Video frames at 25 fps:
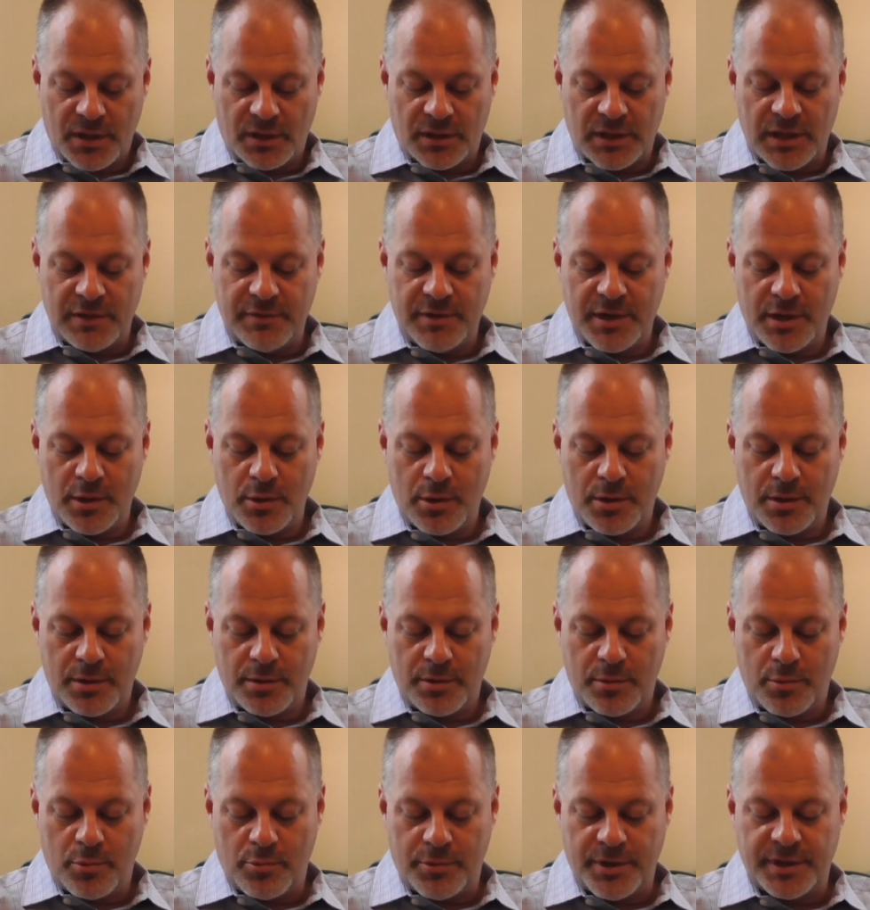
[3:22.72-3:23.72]
living
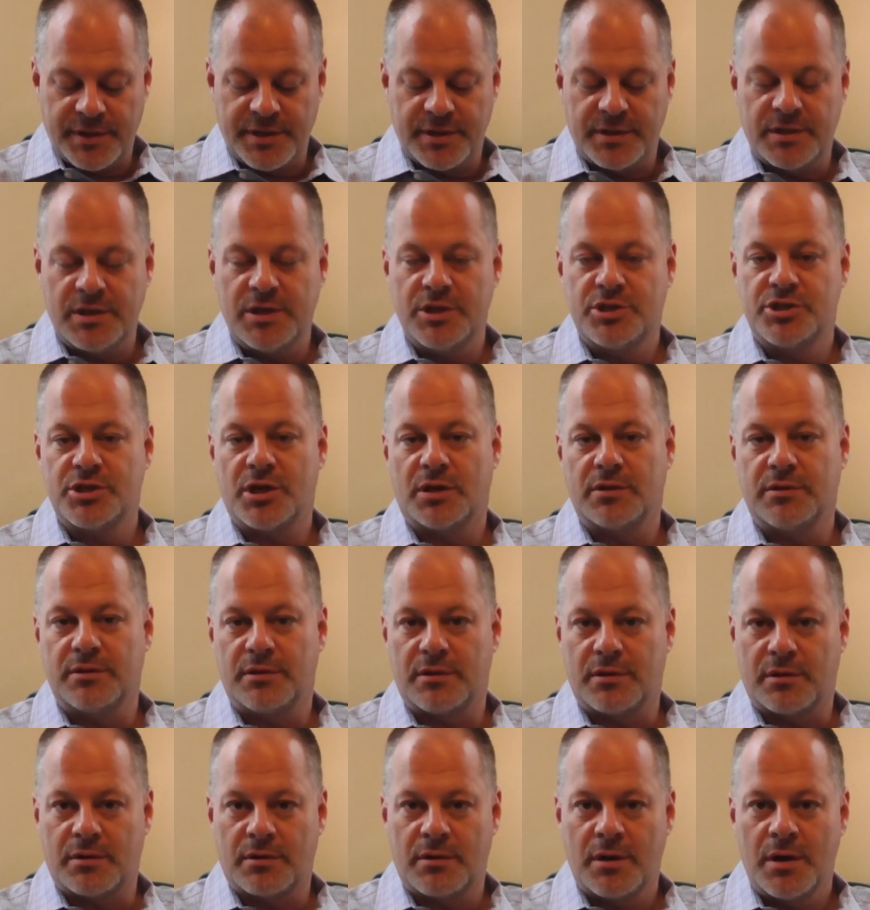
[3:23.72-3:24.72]
within each
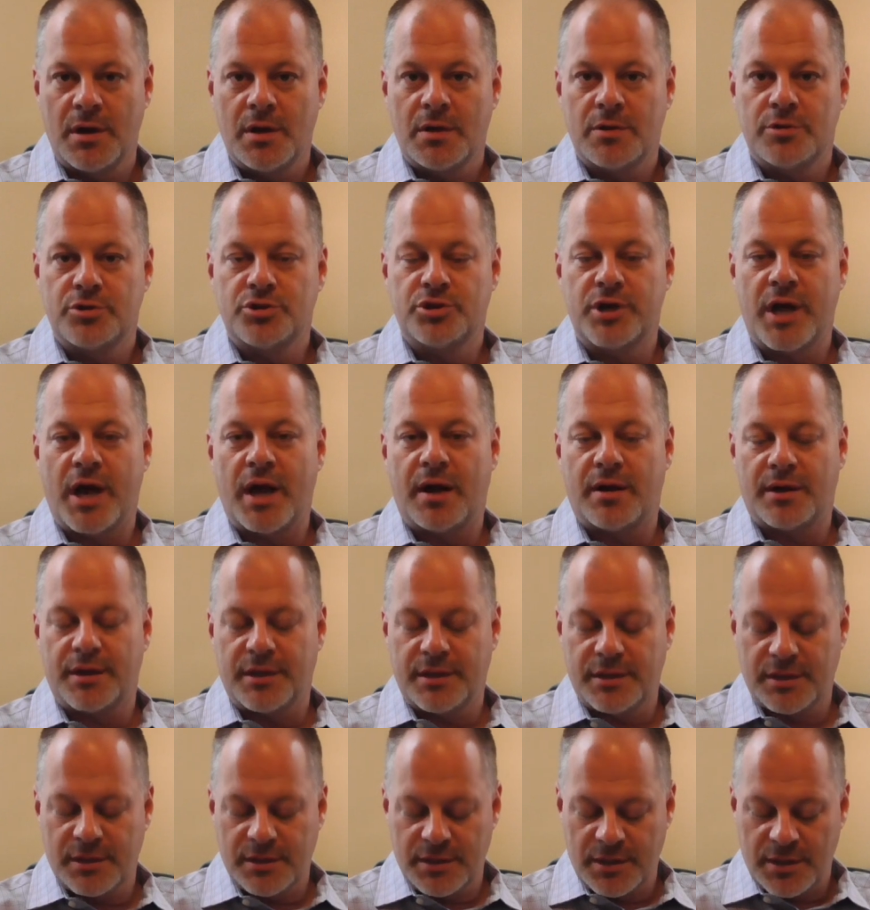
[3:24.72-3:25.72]
other,
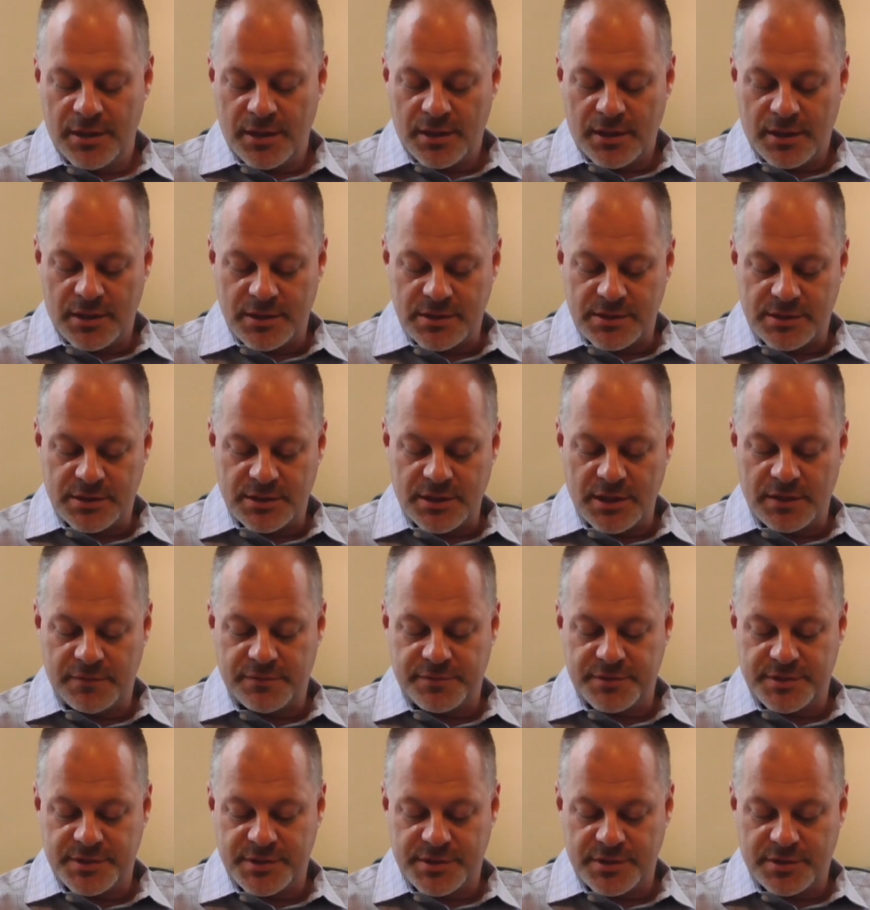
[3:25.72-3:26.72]
sharing His
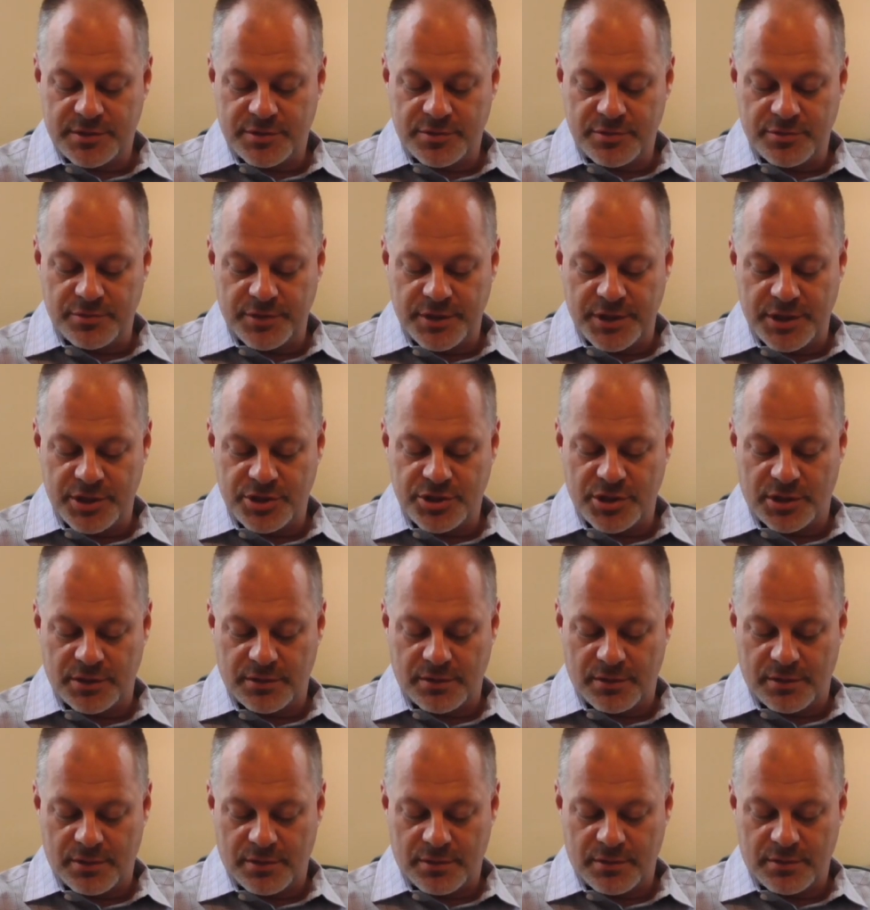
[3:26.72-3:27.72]
gifts to each
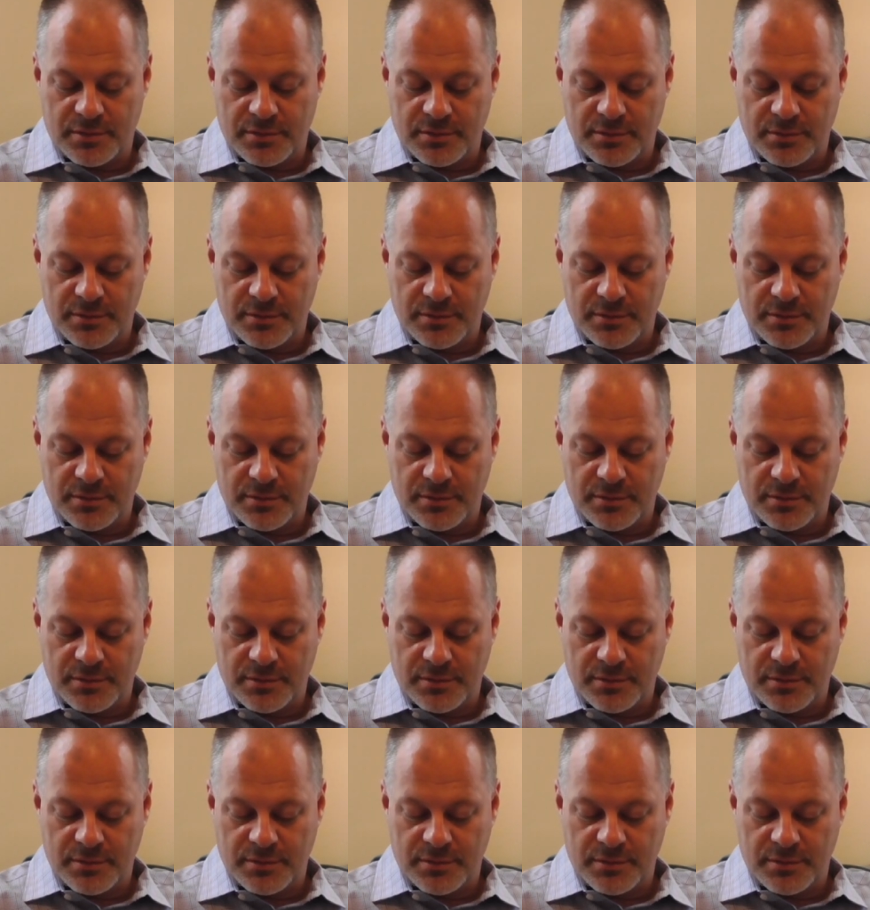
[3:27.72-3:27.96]
other.